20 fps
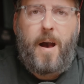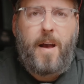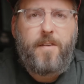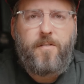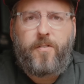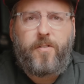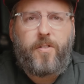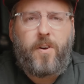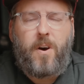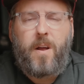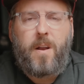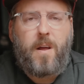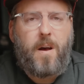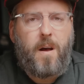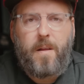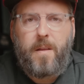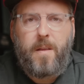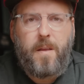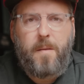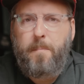I just thought,
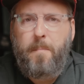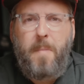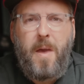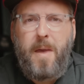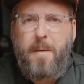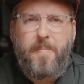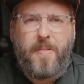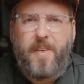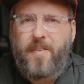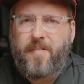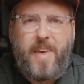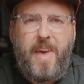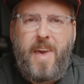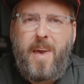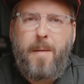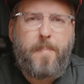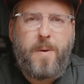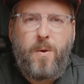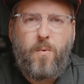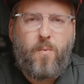maybe this
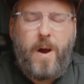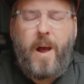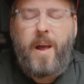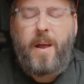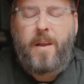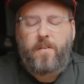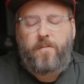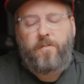can't be right.